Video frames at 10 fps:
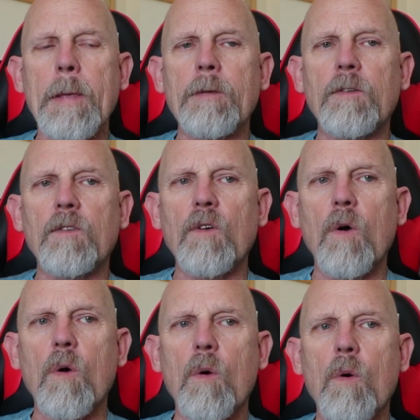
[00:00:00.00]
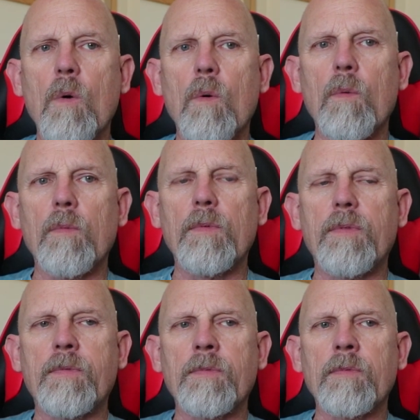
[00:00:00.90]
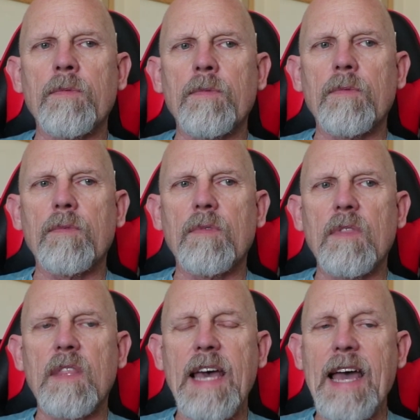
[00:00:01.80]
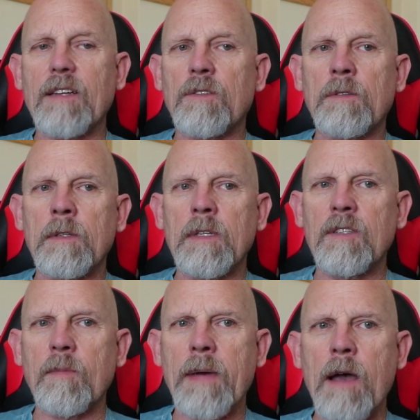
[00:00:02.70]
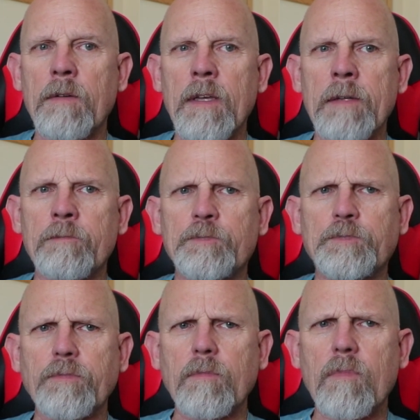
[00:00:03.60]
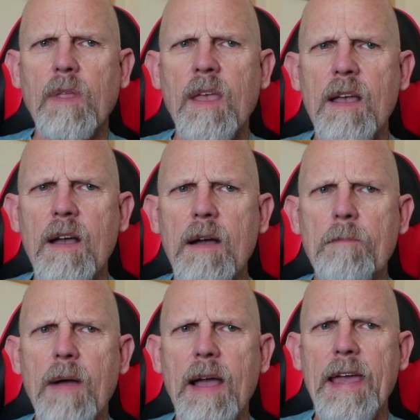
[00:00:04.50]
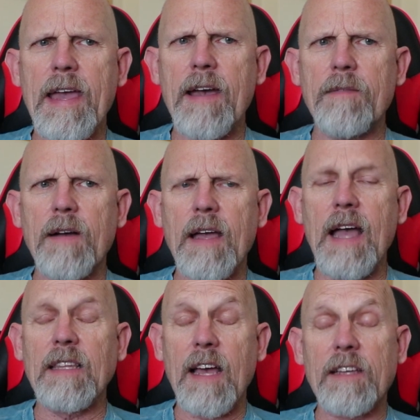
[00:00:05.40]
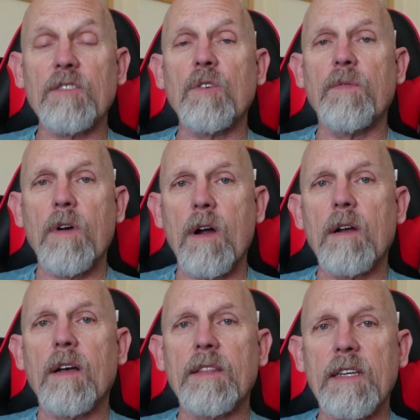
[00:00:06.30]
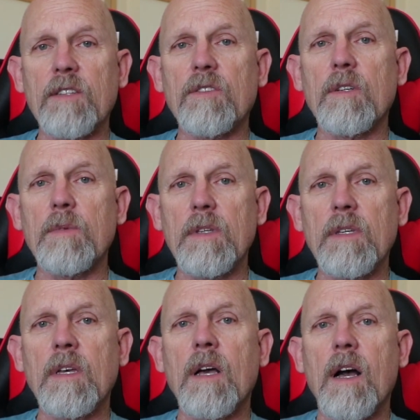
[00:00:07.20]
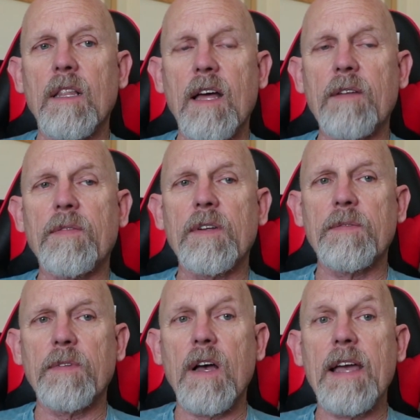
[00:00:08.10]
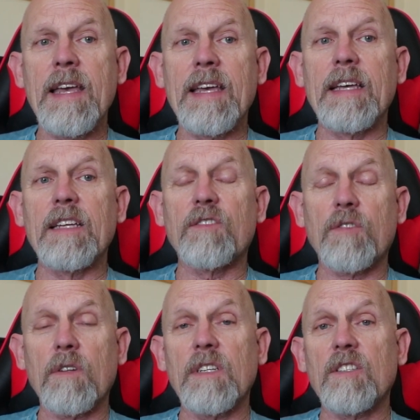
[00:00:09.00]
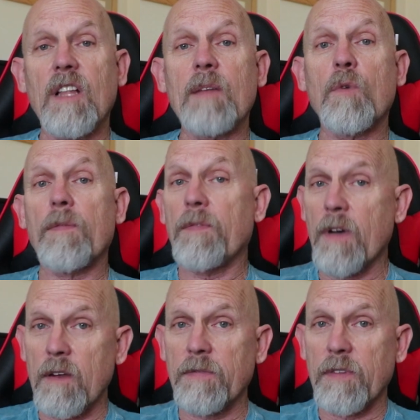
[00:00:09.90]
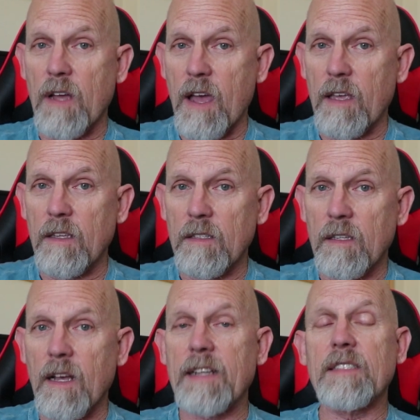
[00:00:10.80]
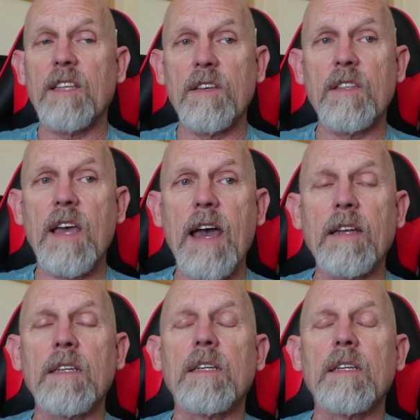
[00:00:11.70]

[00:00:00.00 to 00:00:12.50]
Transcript: So that is about it. I like it so far. I think it's going to be a lot of fun to fly. It certainly is a lot more fun to fly, I can tell you that.